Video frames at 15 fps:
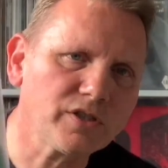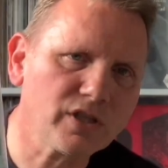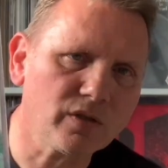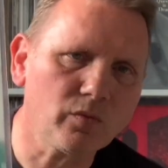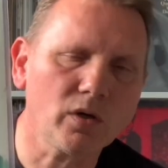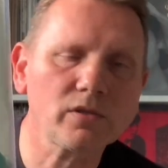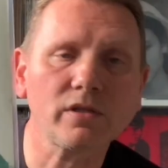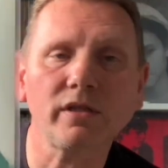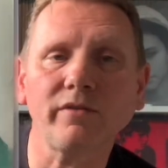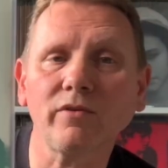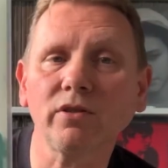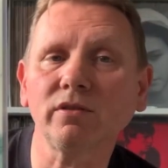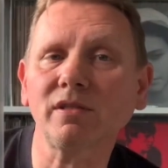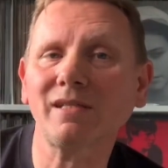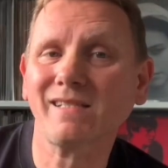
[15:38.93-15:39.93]
It wasn't even on
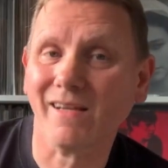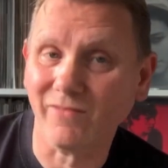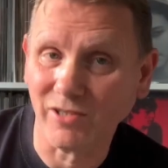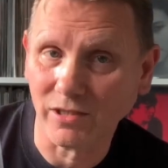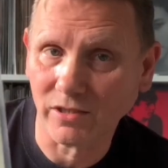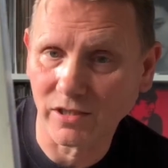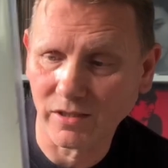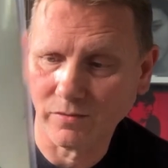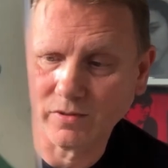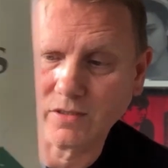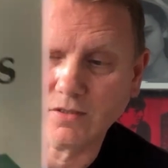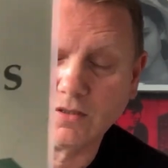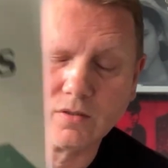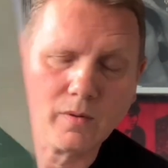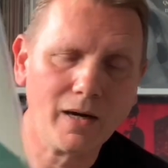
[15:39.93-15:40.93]
the 7-inch, it was the
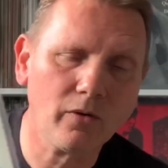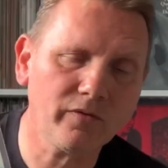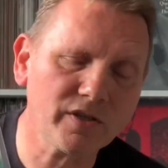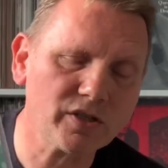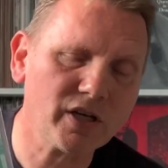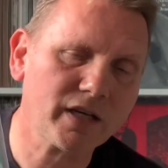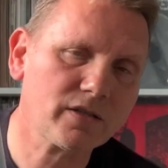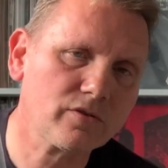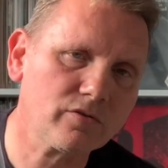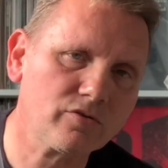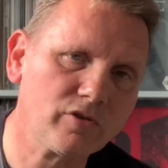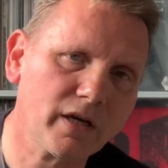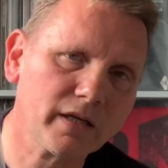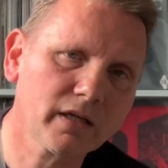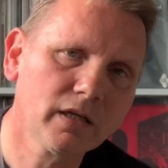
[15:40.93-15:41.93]
12-inch extra
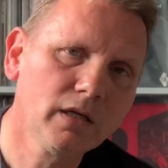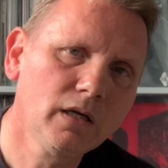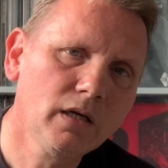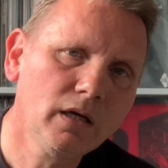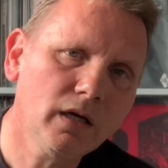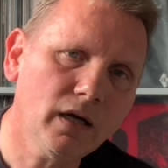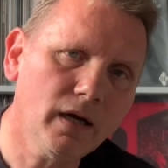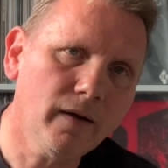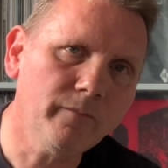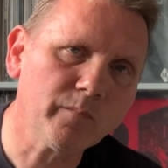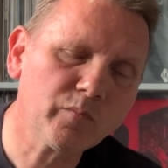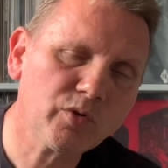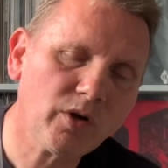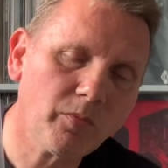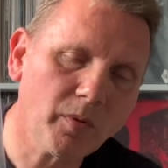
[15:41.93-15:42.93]
track.
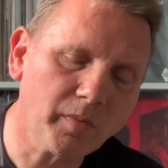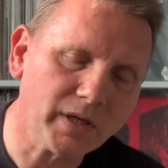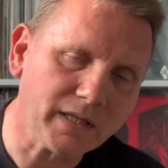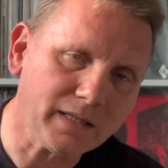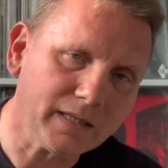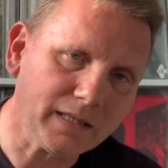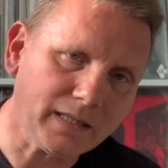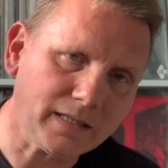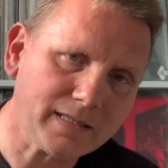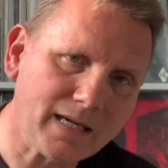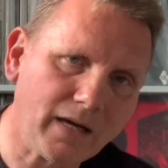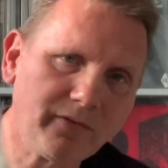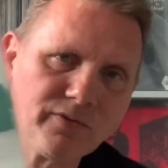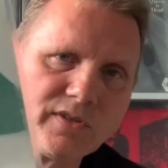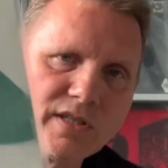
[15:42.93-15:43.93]
Probably the
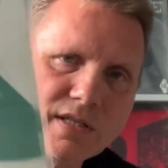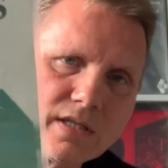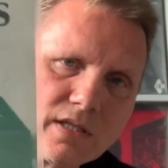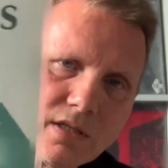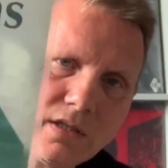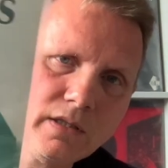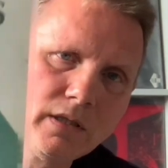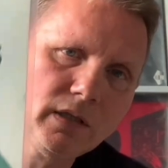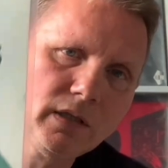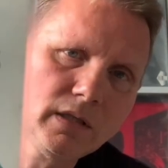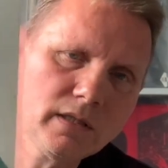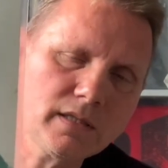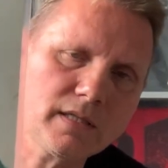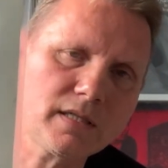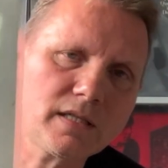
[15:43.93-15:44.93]
daftest
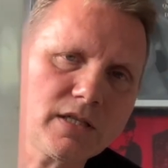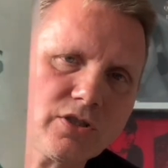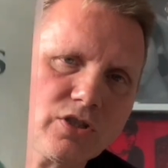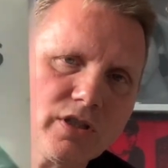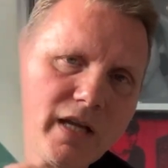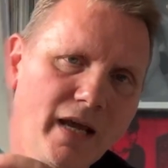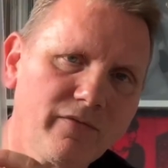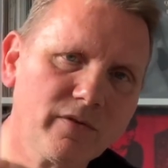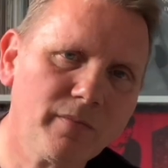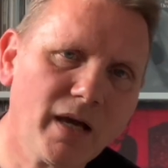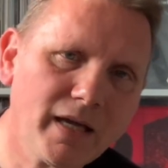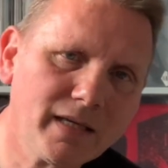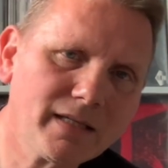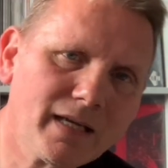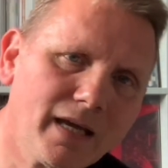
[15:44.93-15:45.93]
decision ever
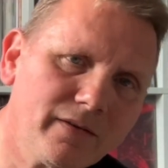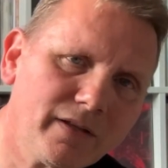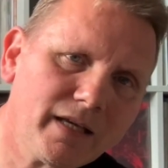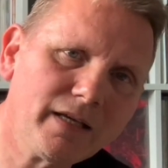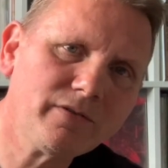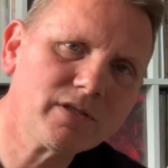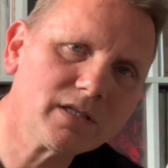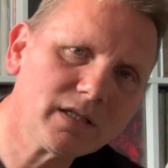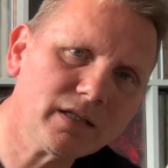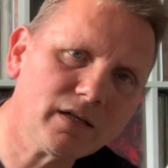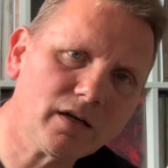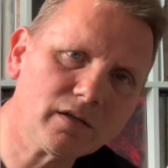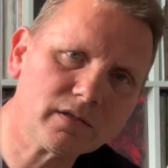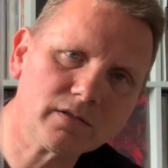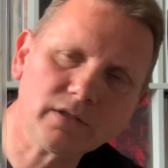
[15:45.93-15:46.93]
made out there, isn't it?
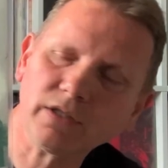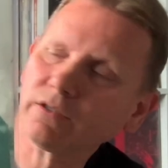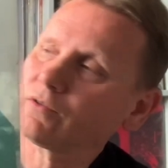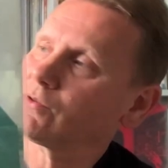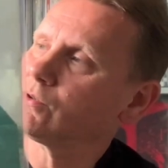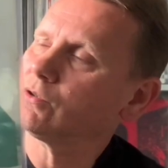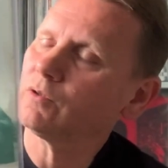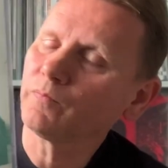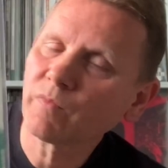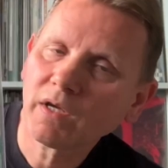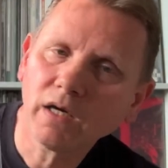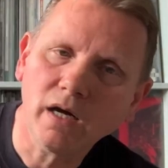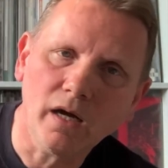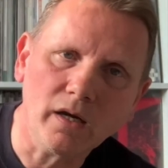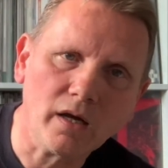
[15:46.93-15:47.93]
You'd have thought.
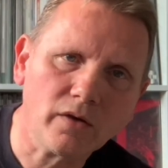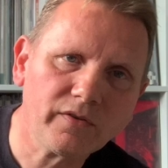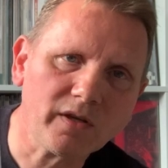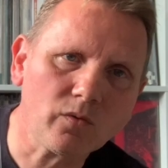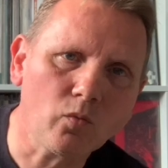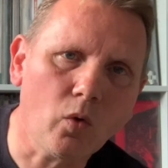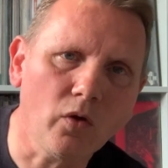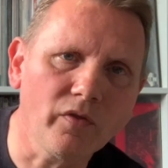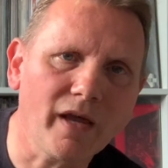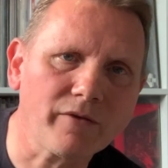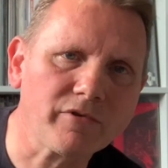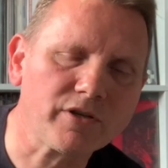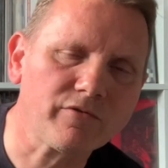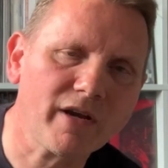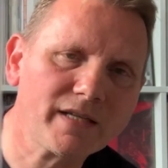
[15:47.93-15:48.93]
And I think one they
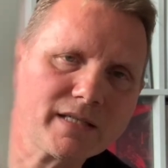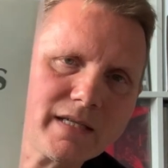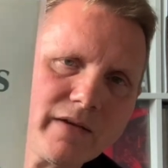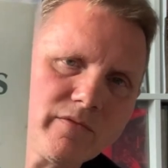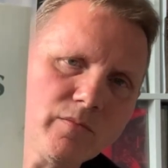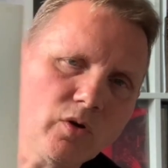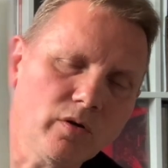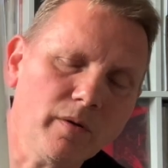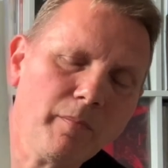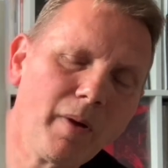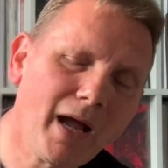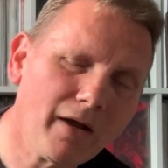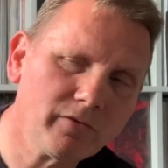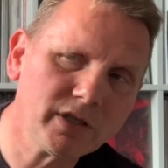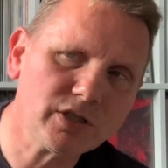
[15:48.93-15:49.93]
regretted ever more.
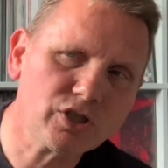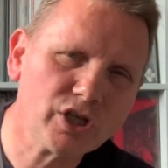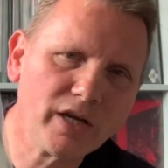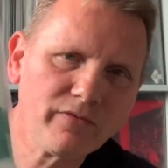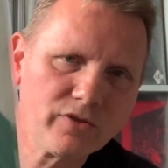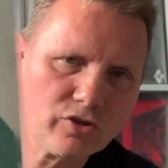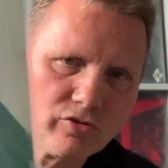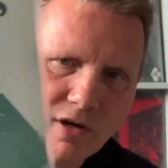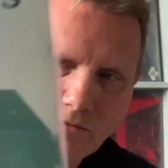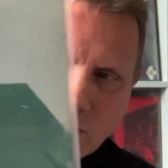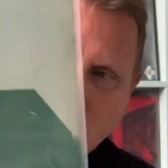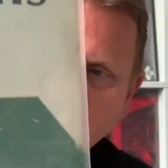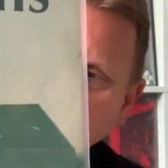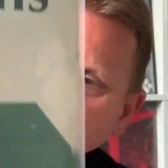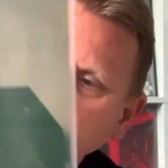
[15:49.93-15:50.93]
Apparently Jeff
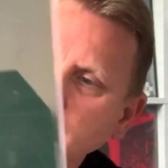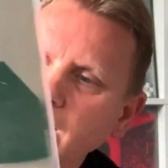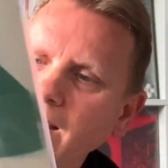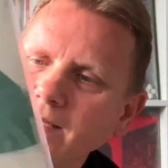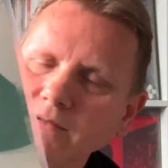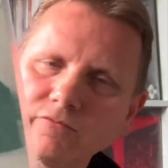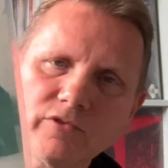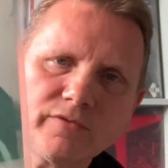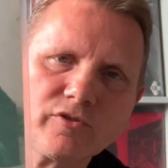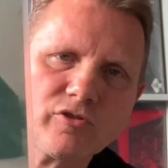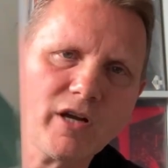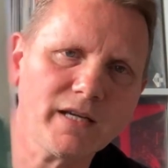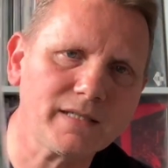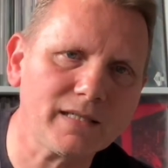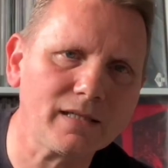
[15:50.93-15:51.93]
Travis, who was the head of Rough
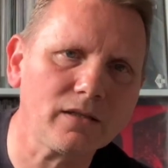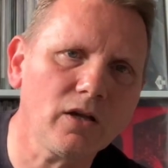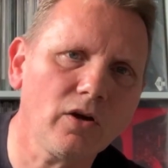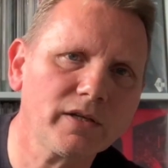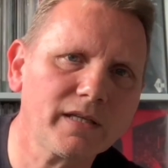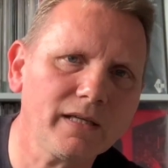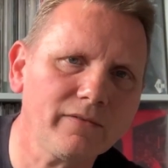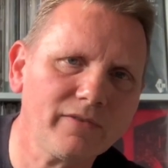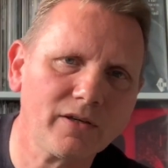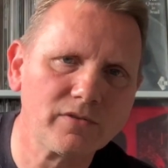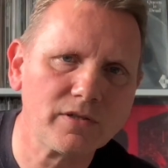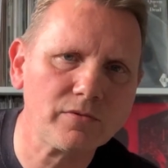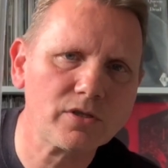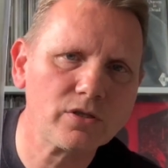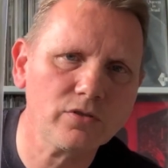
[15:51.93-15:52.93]
Trade, didn't like it. He felt it
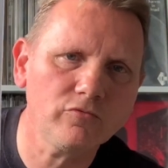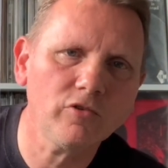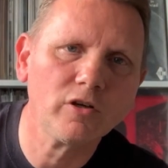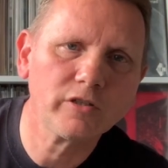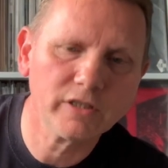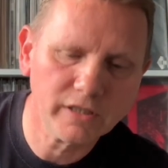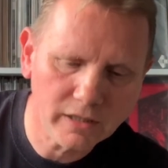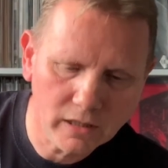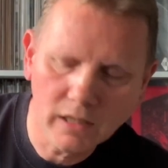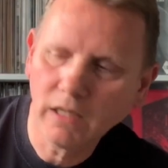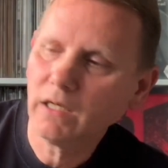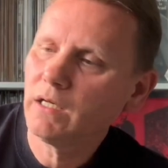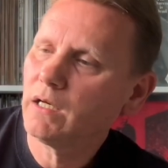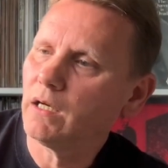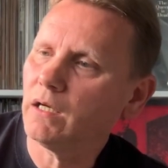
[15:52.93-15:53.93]
was too rocky.
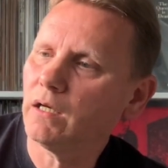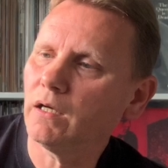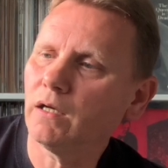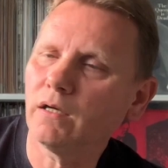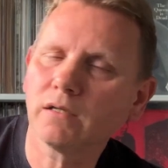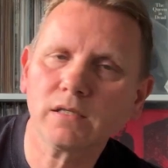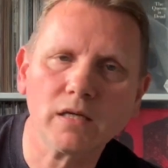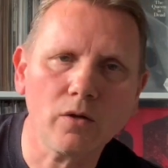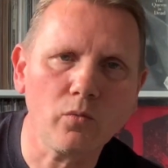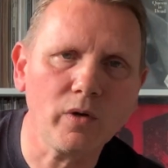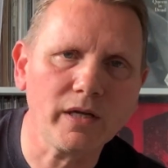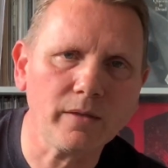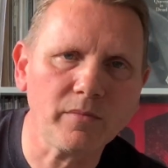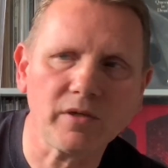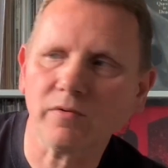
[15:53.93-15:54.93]
So
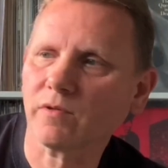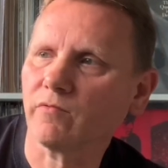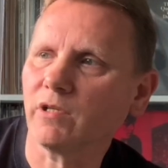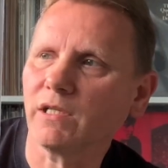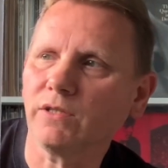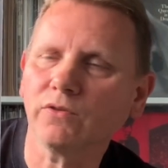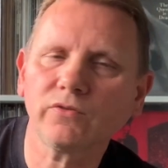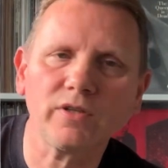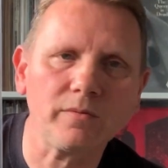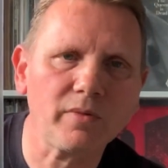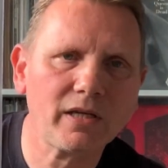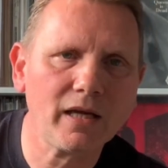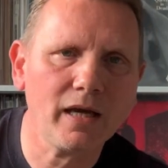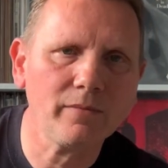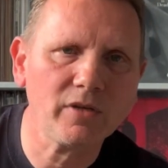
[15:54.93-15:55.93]
William It Was Really Nothing
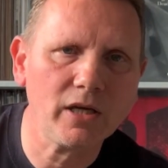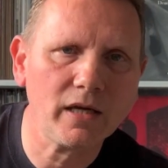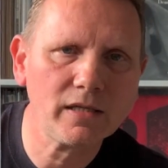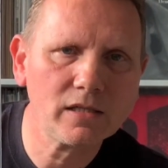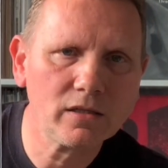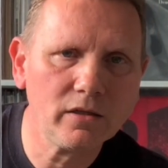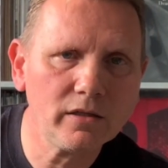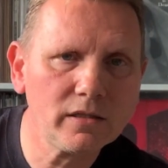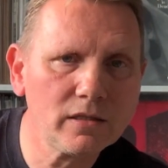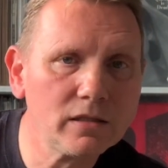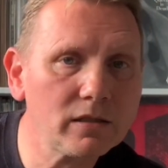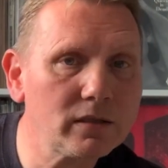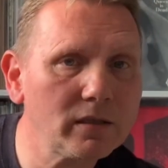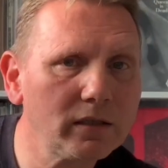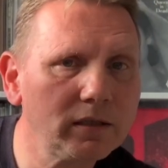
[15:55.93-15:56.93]
became the A-side,
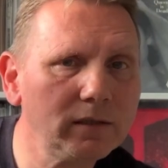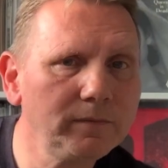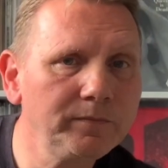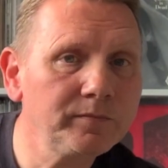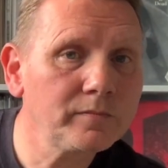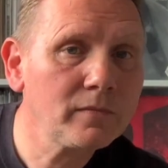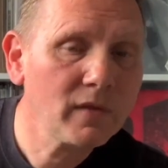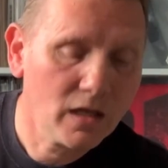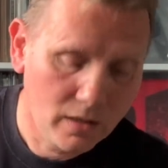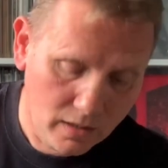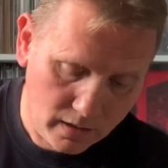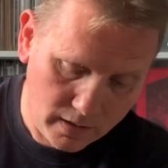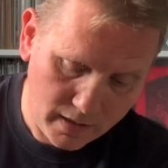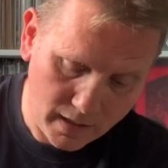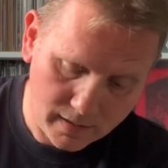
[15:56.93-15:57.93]
and
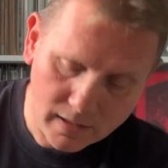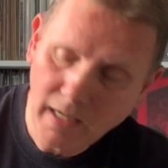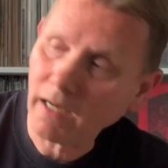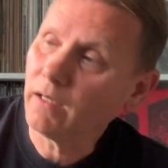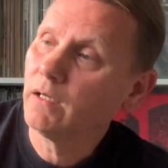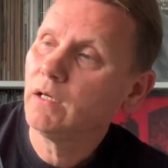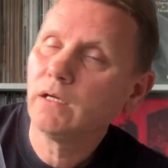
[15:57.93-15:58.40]
that's that.